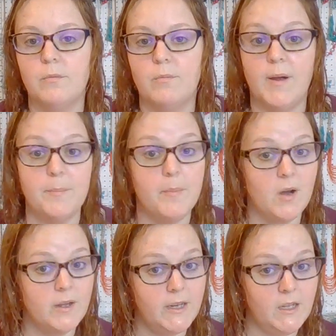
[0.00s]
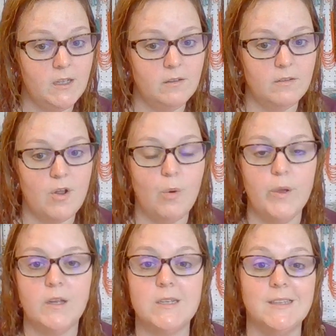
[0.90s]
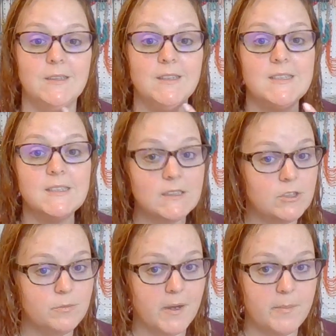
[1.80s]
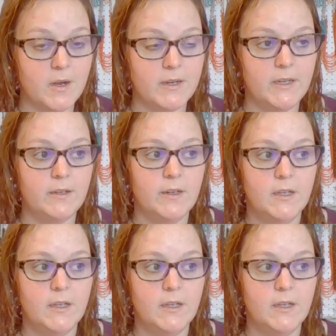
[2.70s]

my body, knowing to listen to my body,